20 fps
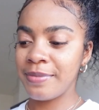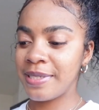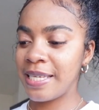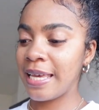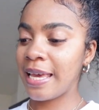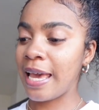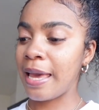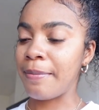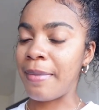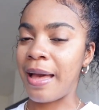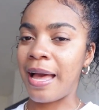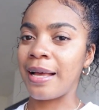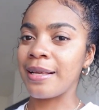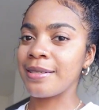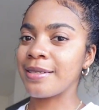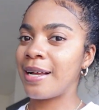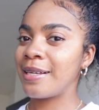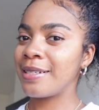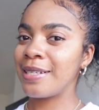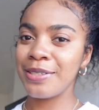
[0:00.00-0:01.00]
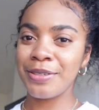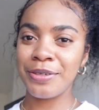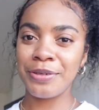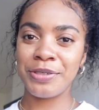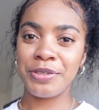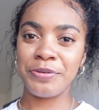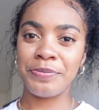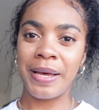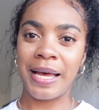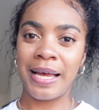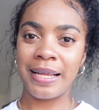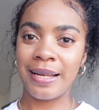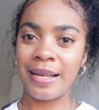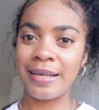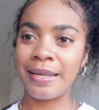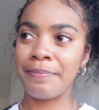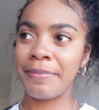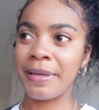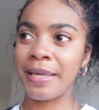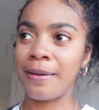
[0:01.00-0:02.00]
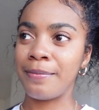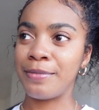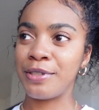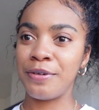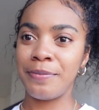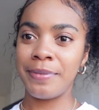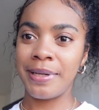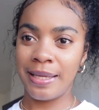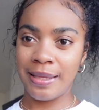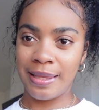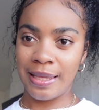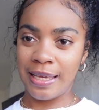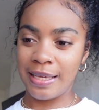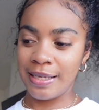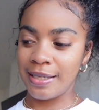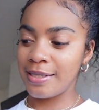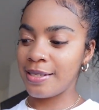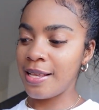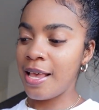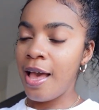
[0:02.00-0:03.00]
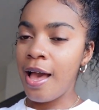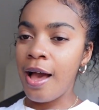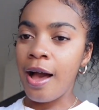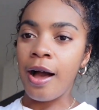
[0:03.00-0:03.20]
TK Maxx, I didn't do too bad. I didn't pick up too many things.